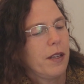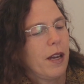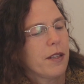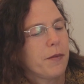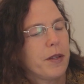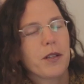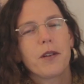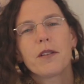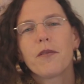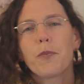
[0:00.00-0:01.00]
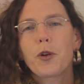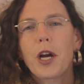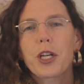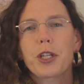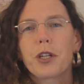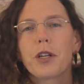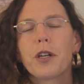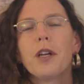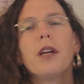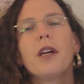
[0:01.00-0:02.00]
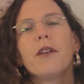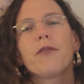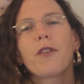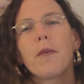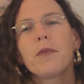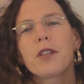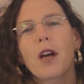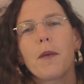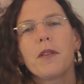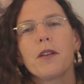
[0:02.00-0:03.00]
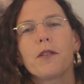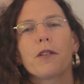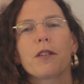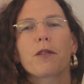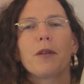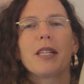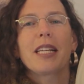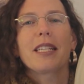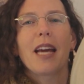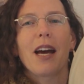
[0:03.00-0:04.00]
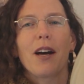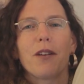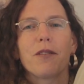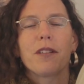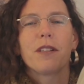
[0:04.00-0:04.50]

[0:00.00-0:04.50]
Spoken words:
as a result of pressure from the top of the uterus squeezing down,